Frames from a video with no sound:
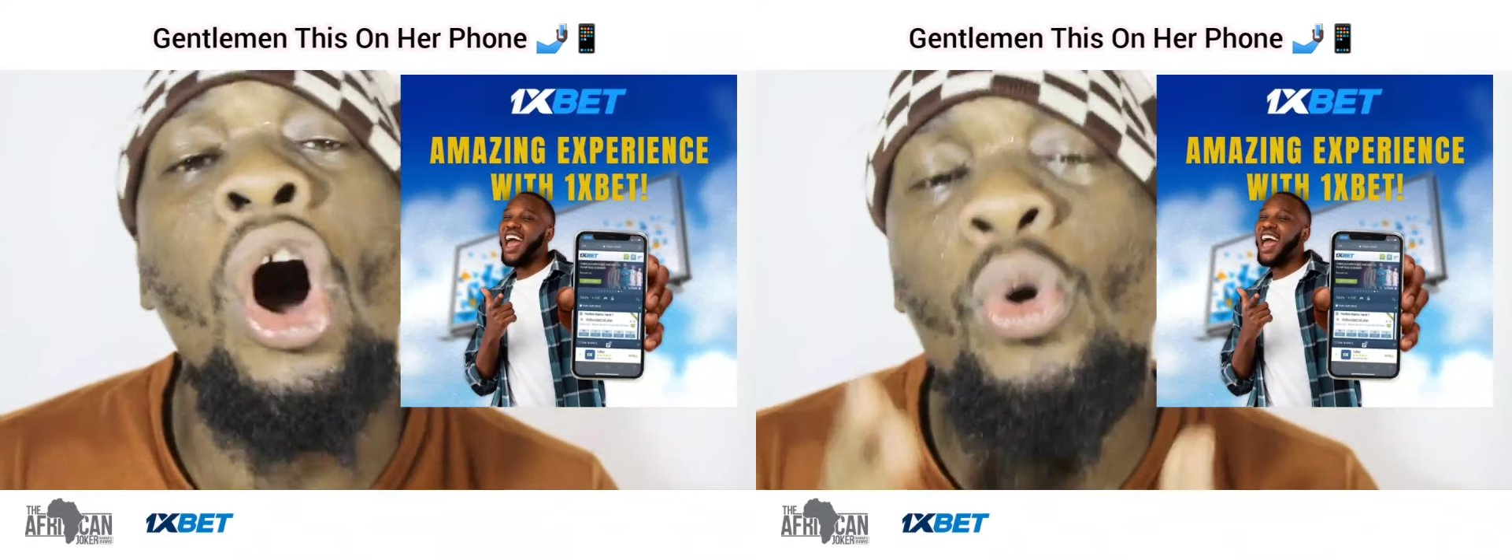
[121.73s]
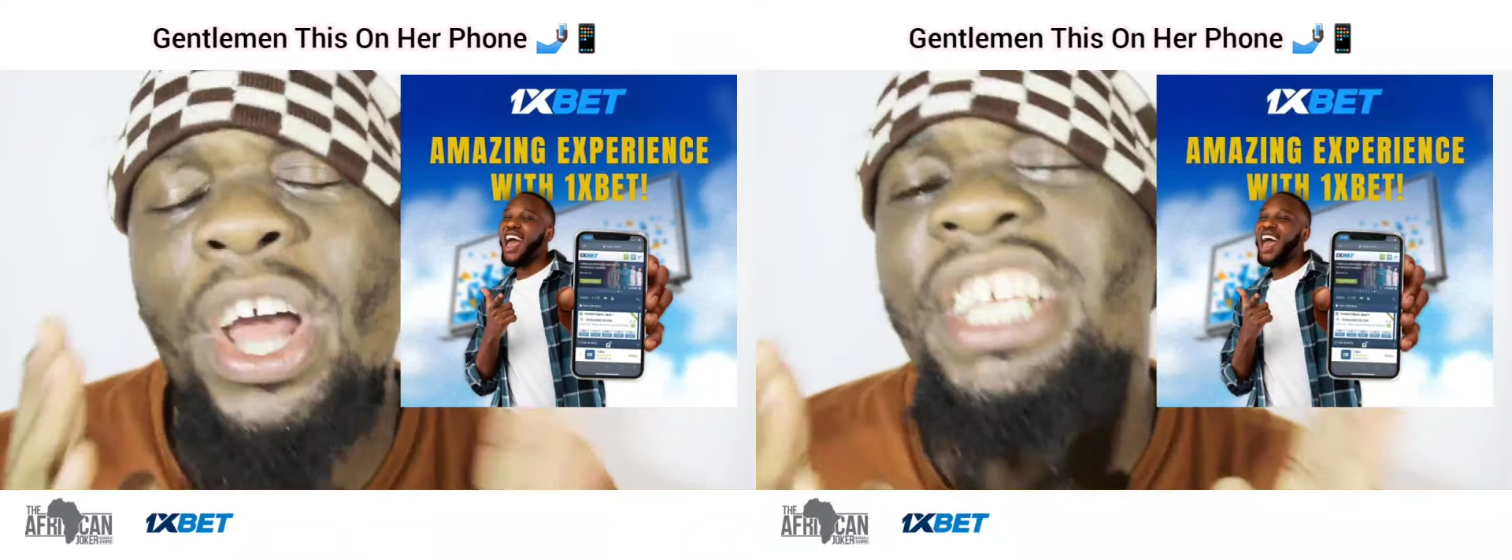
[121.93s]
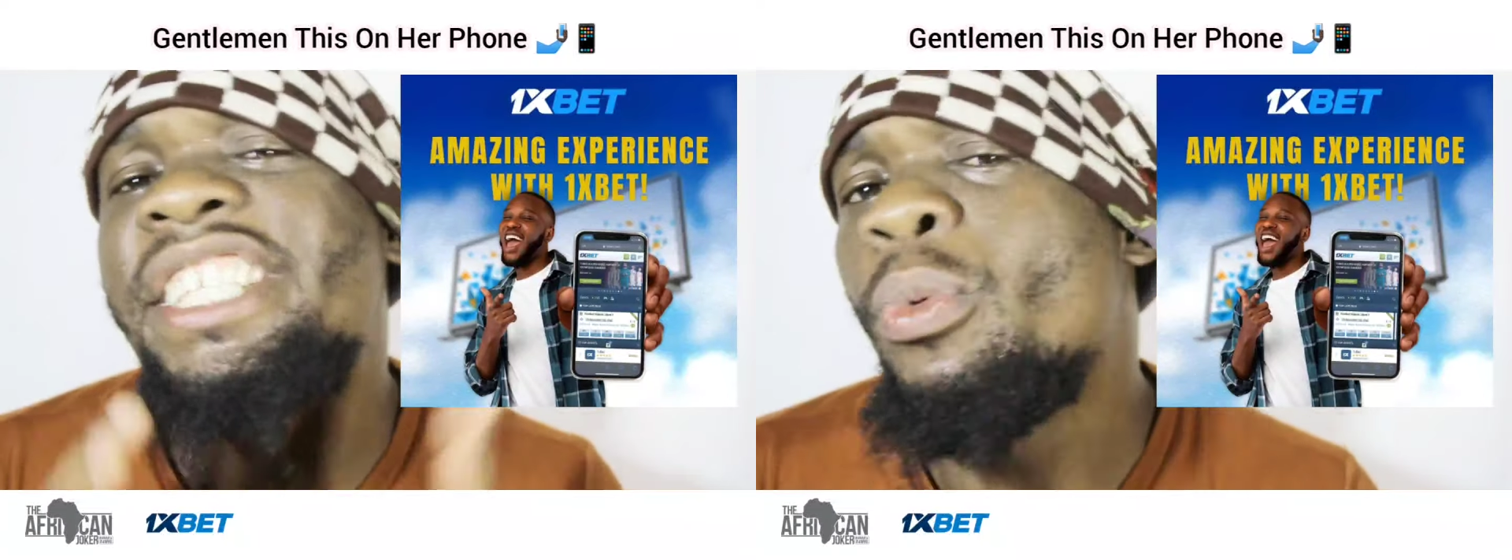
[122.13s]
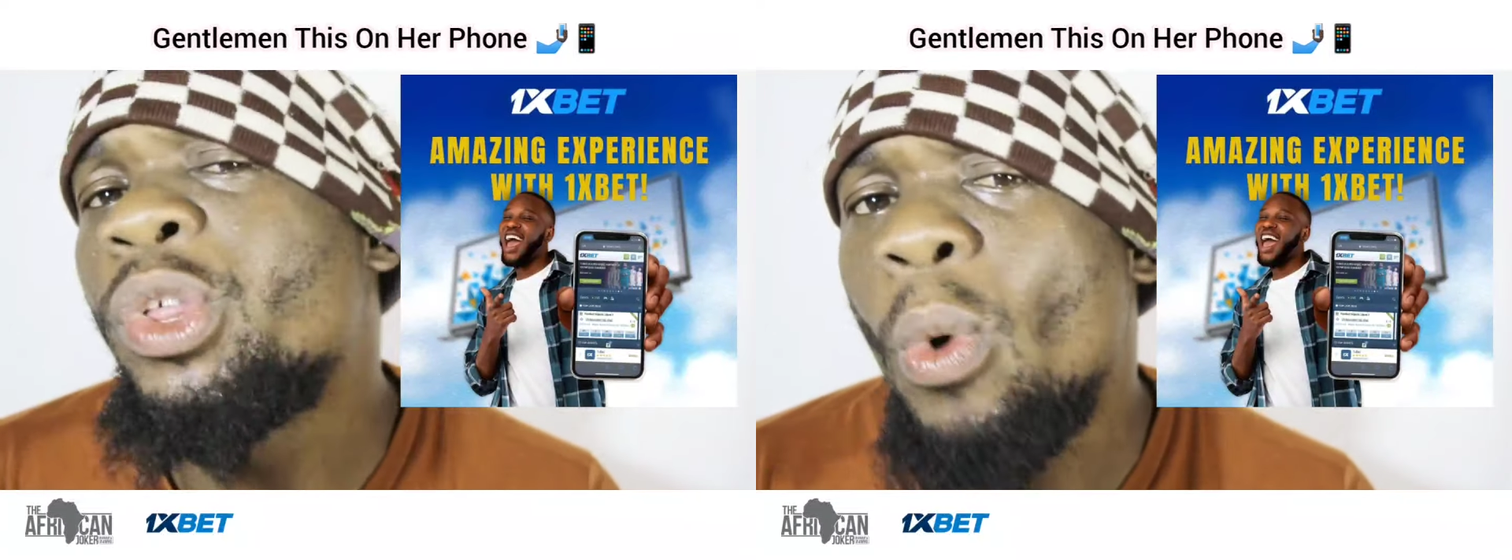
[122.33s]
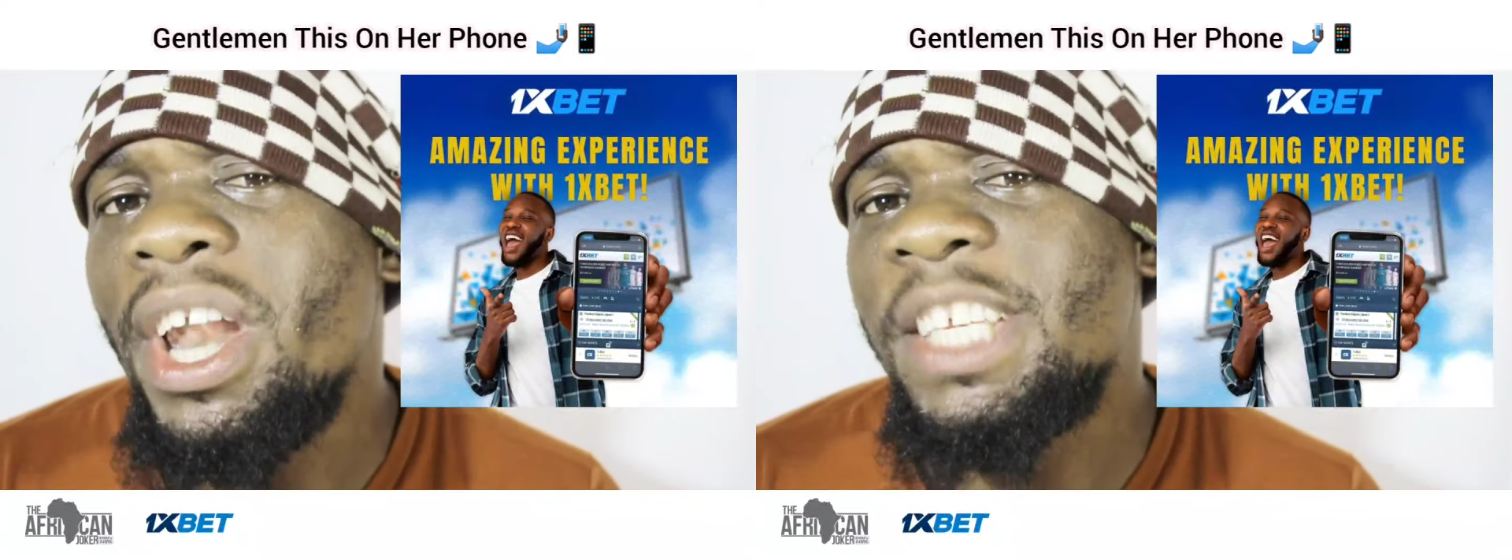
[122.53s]
Register
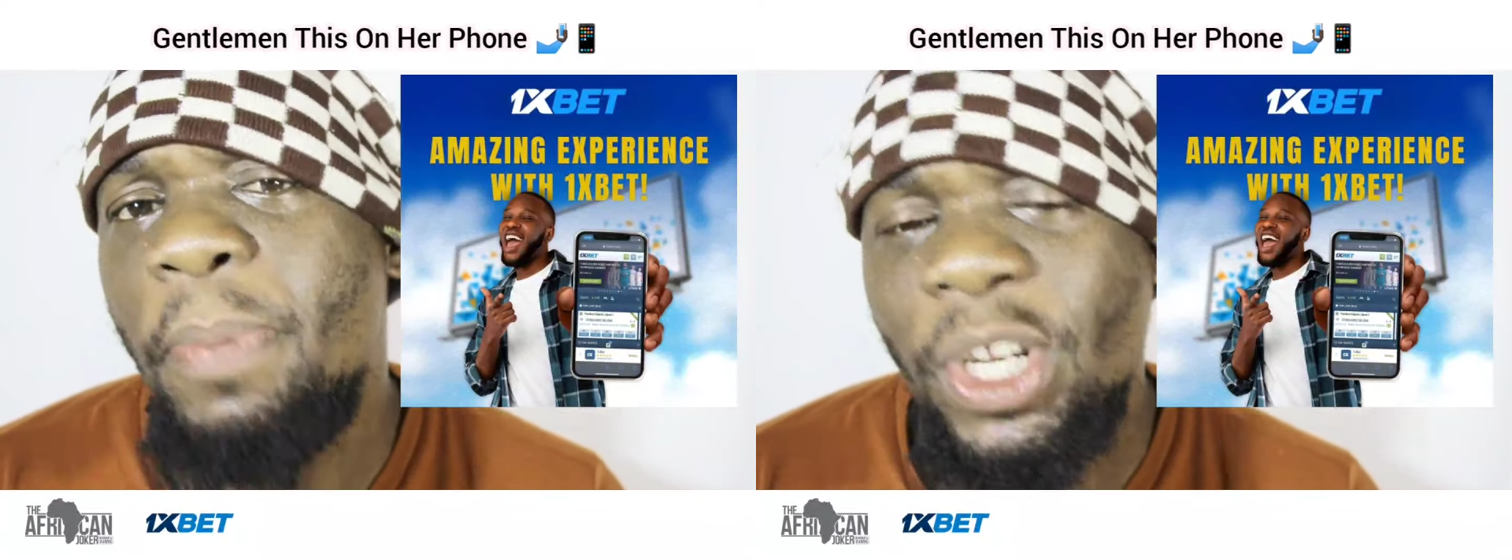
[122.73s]
with 1xBet